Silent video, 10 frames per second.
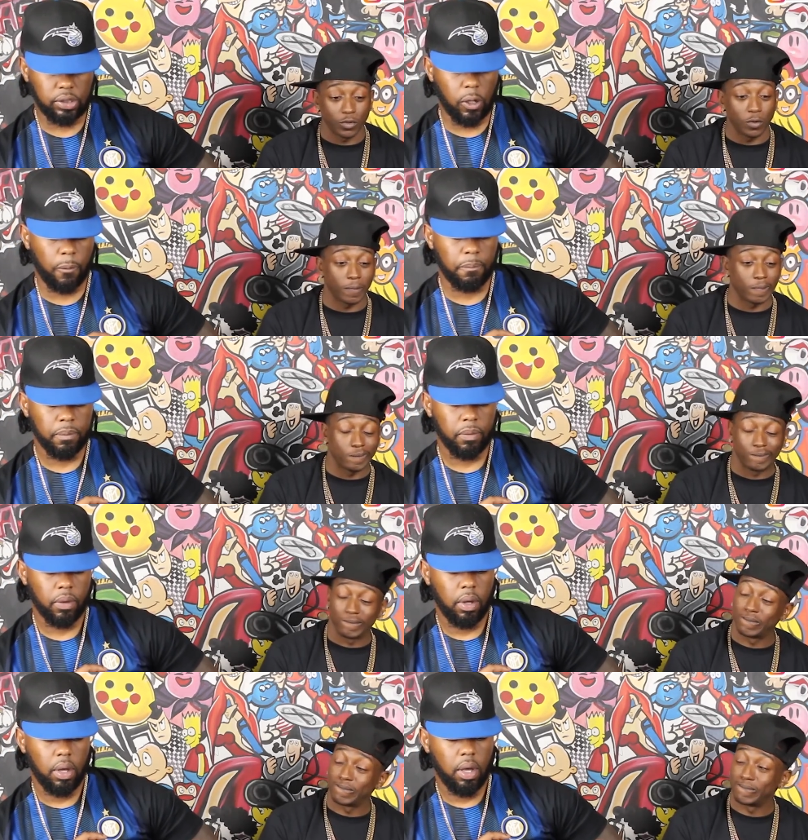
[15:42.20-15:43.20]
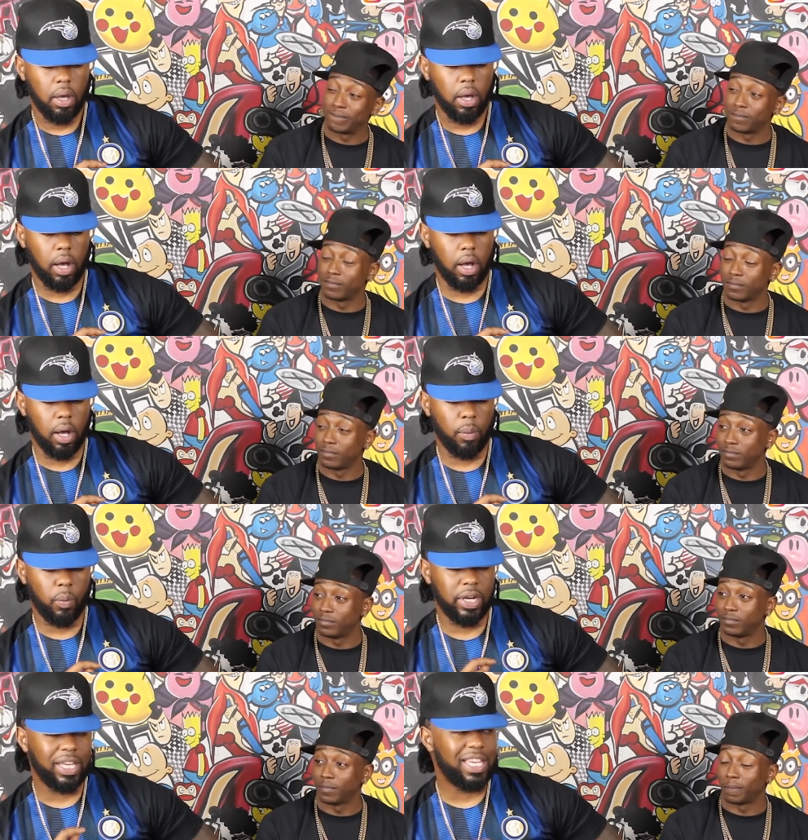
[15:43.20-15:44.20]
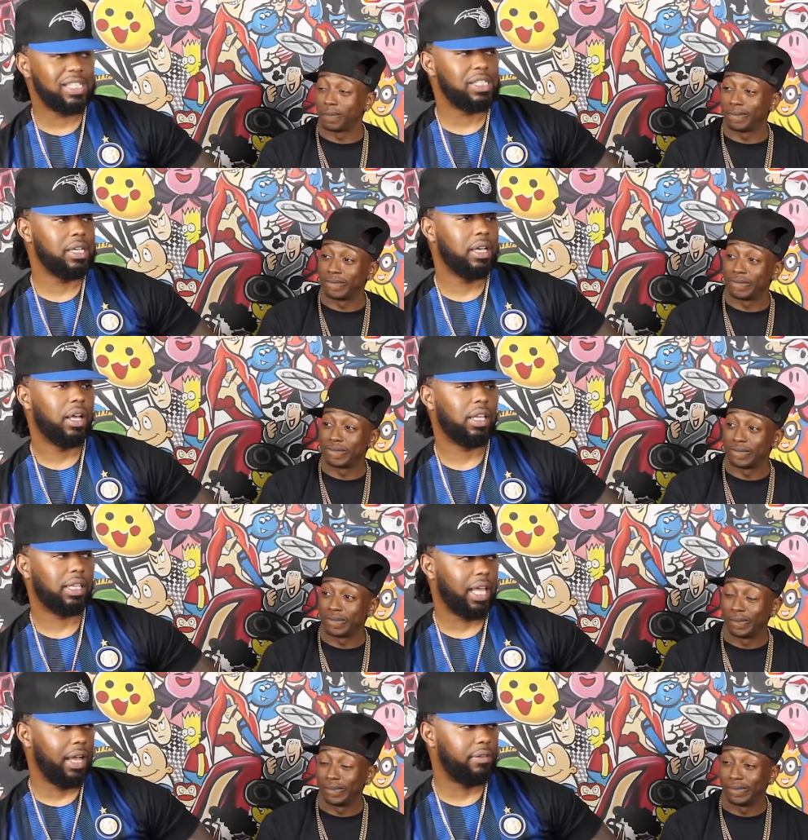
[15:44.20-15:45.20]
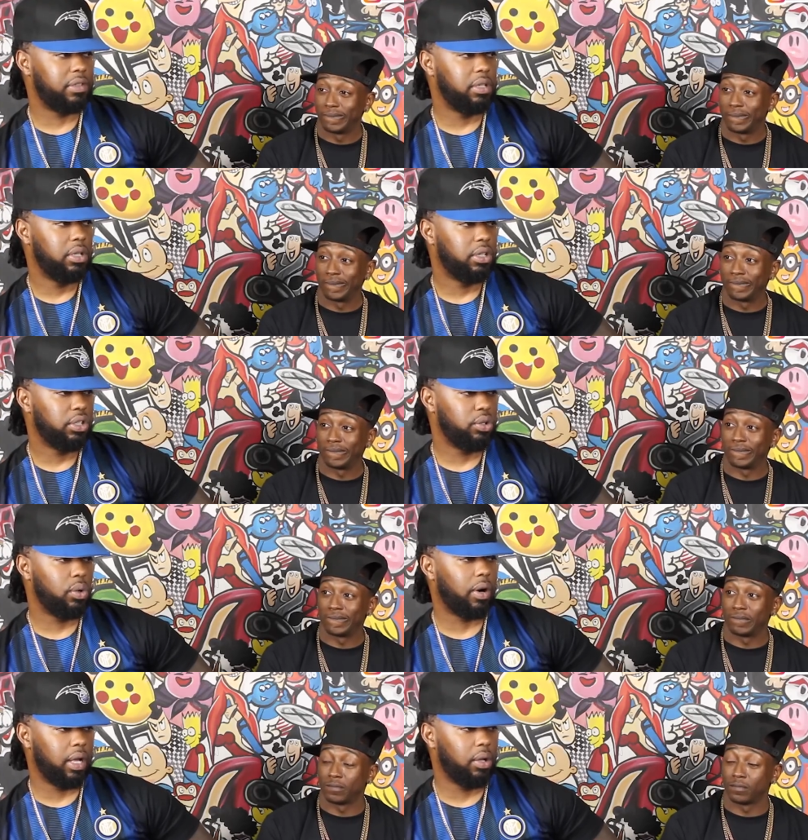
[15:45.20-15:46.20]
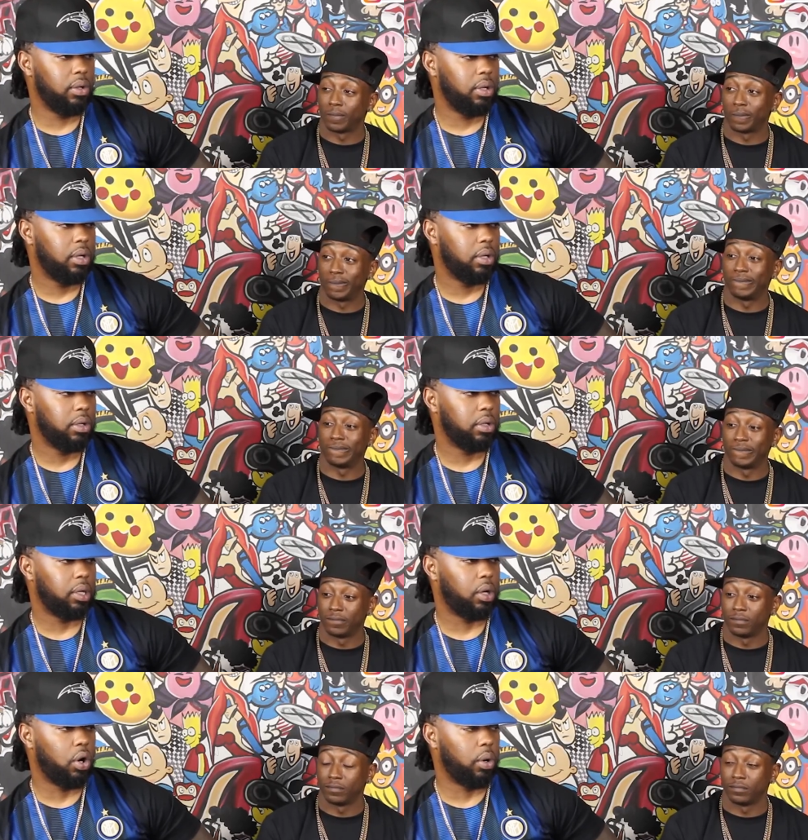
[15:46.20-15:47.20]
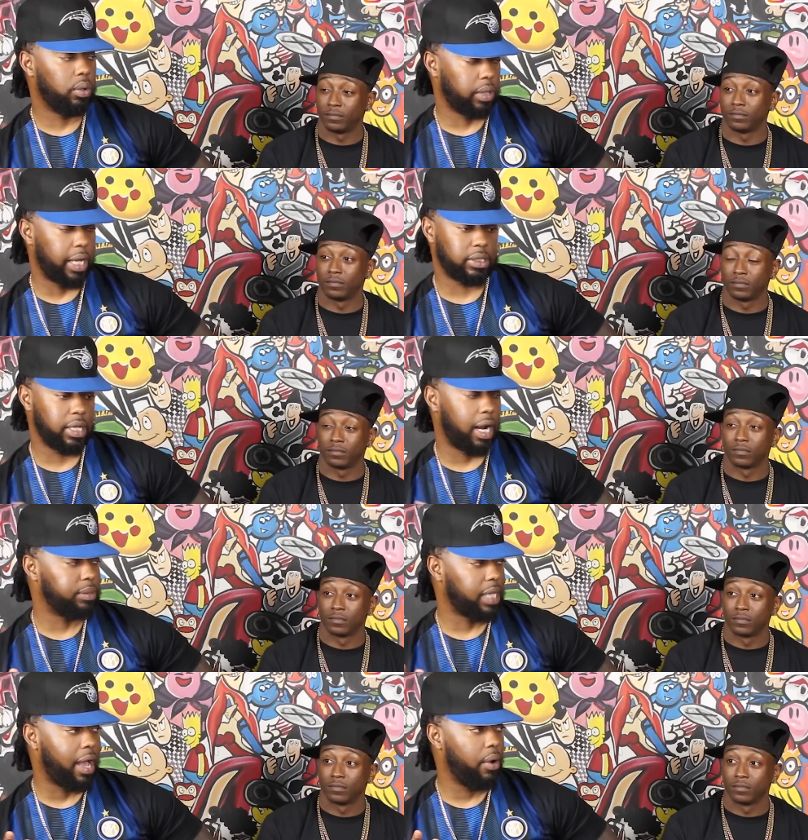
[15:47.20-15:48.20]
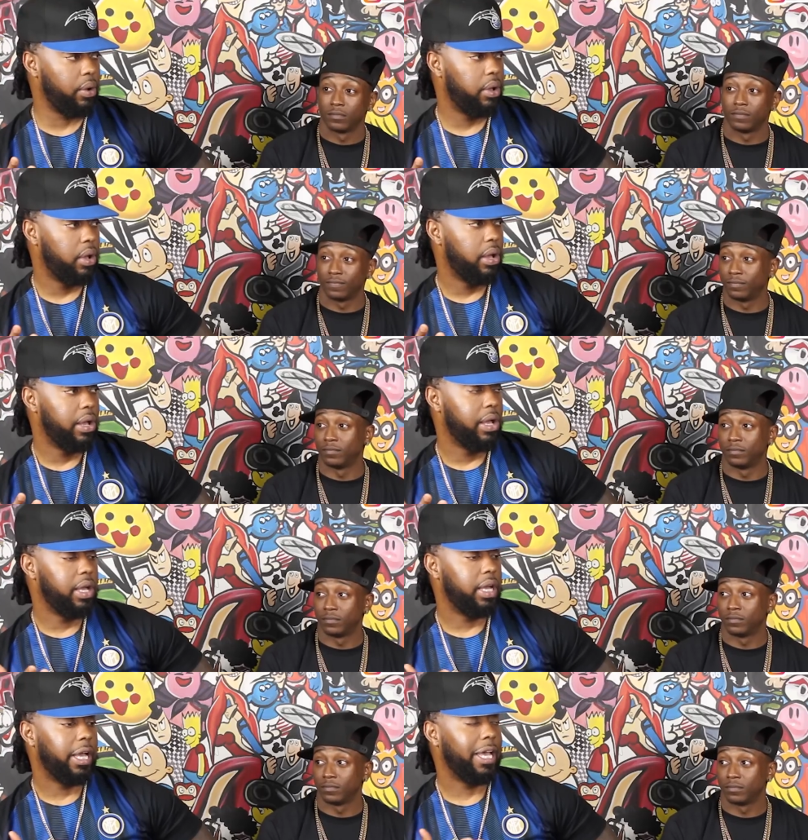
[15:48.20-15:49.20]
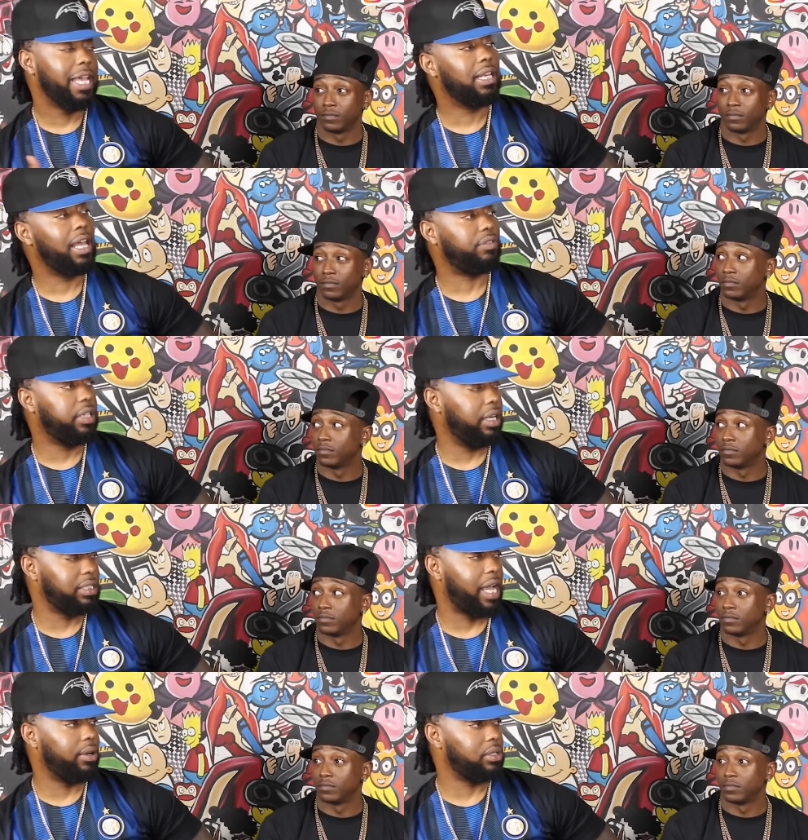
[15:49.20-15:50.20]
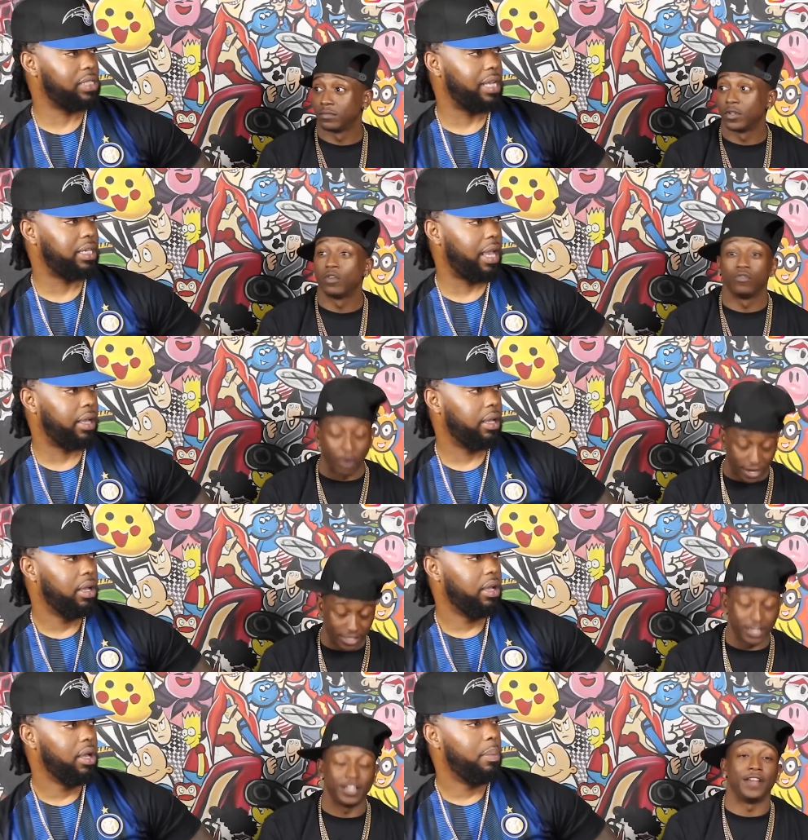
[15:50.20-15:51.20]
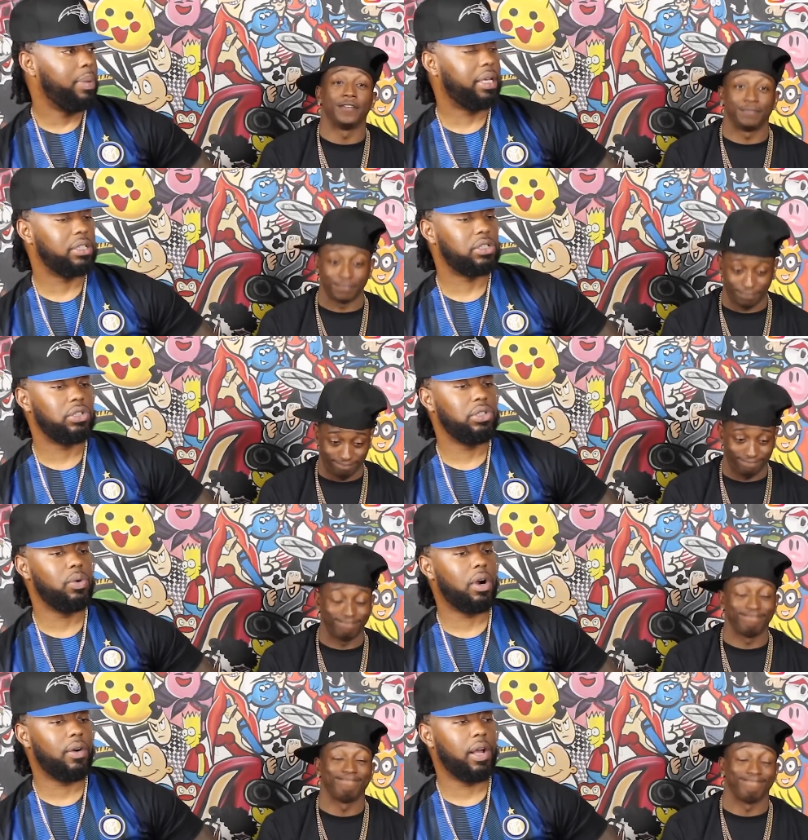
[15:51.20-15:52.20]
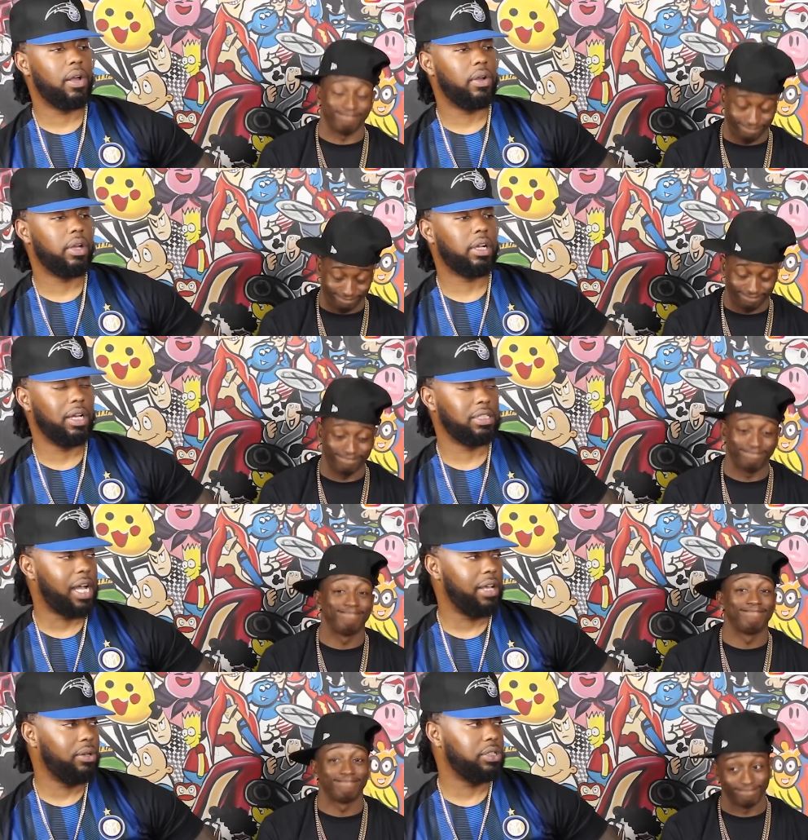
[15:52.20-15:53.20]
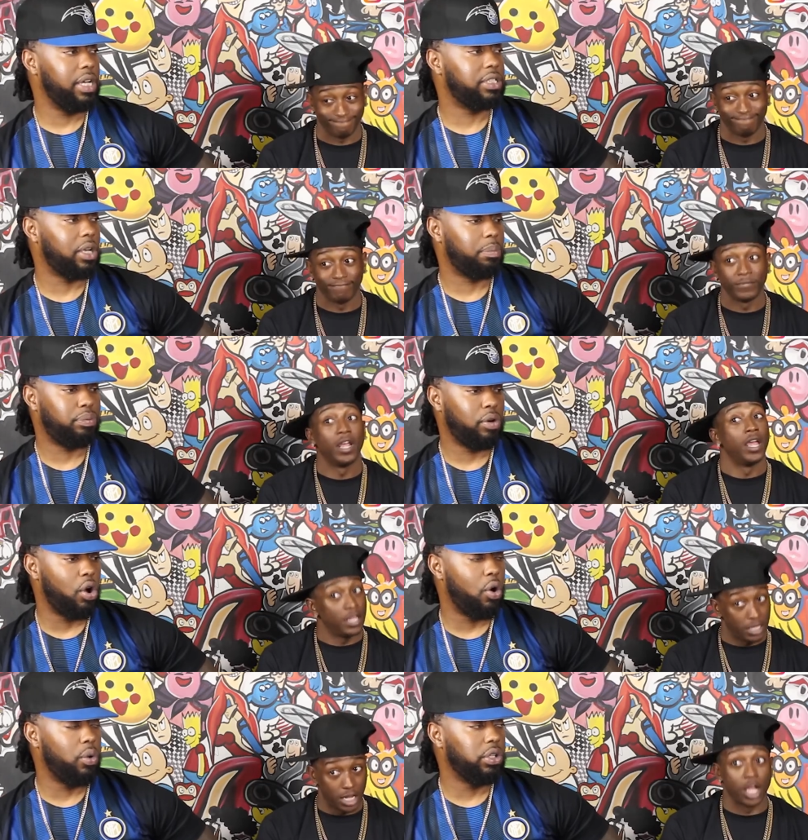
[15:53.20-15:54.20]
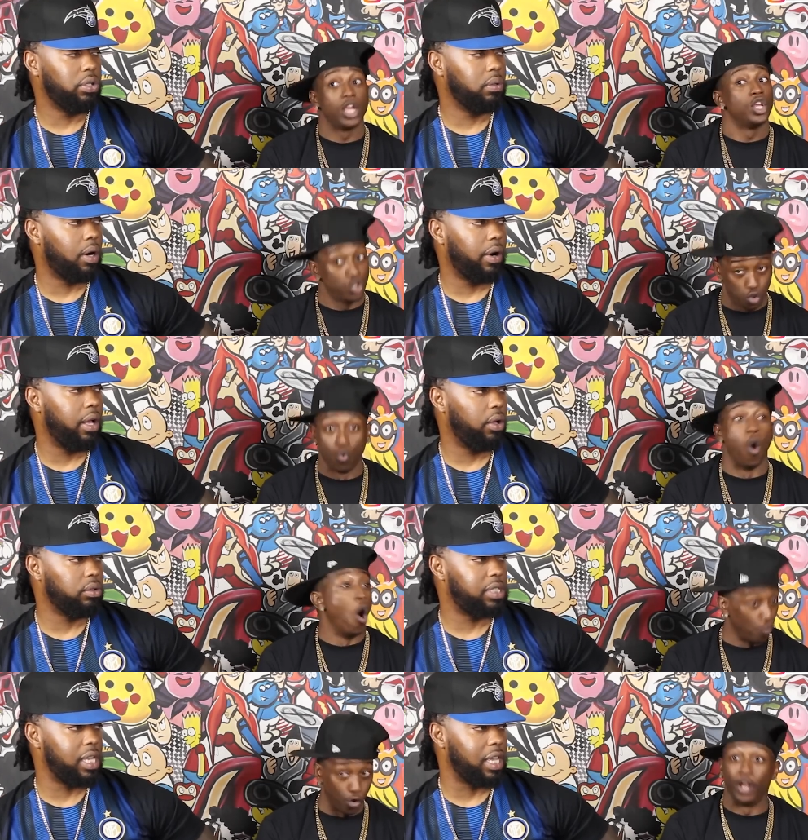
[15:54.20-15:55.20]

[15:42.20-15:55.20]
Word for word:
Speaker 1: So um, when Easy left URL mm-hmm. or like said I was out, mm-hmm he left gun titles that day. Right then and there. Because URL gun titles is a pro URL, URL.